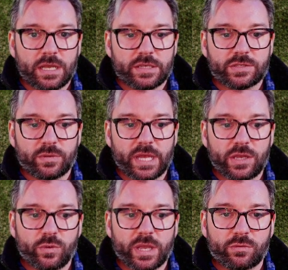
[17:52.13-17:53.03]
so that
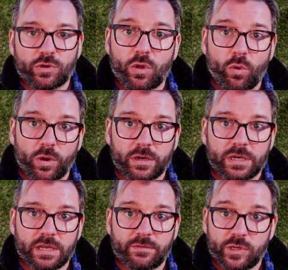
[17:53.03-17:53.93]
you can record,
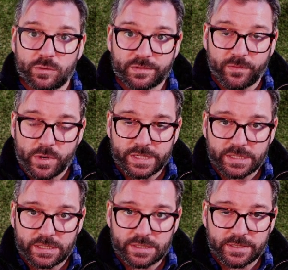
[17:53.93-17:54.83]
if you use
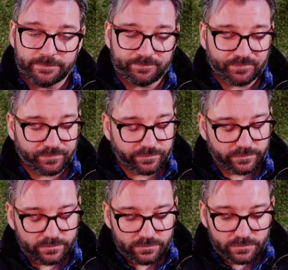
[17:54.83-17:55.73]
voices,
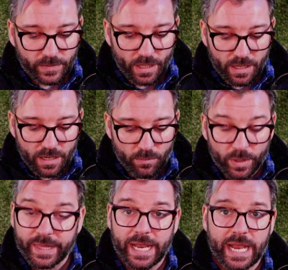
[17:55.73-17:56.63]

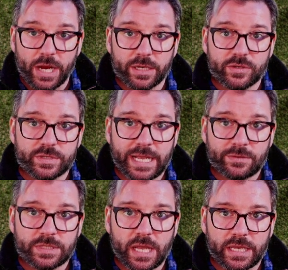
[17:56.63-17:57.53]
what that character
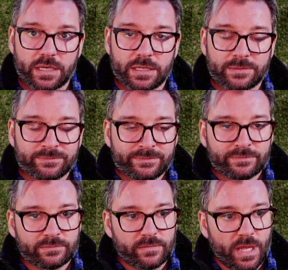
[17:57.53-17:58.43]
sounds like.
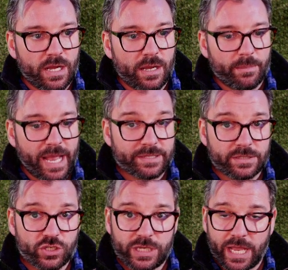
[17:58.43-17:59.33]
As a
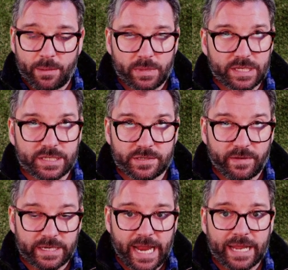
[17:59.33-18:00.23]
GM, this is
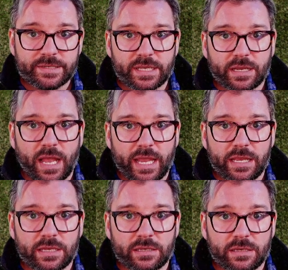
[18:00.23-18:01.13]
fantastic. I
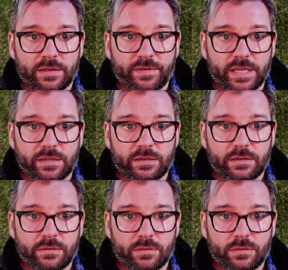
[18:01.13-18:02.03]
can, if I
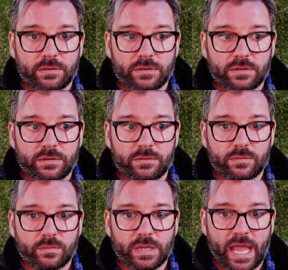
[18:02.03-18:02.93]

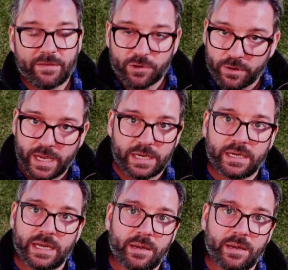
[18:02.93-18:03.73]
have created an